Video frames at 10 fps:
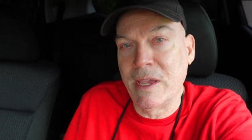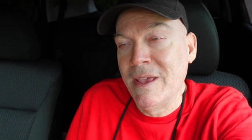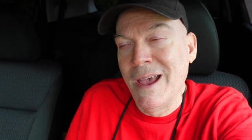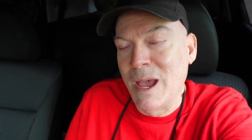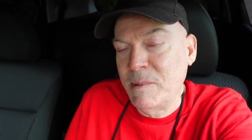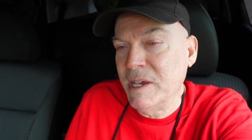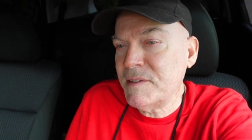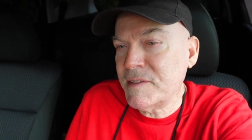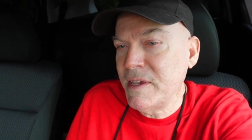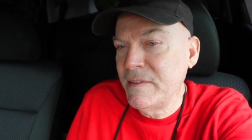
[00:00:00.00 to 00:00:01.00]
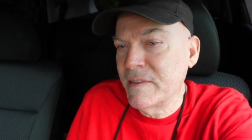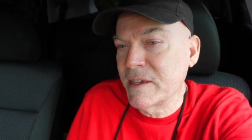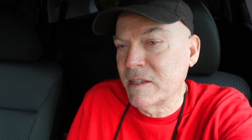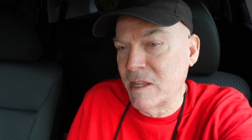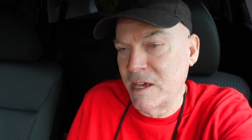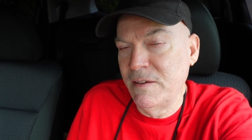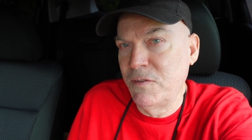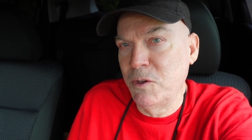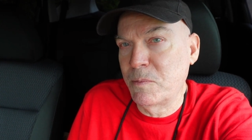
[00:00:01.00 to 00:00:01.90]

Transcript: I'm guessing that a lot of you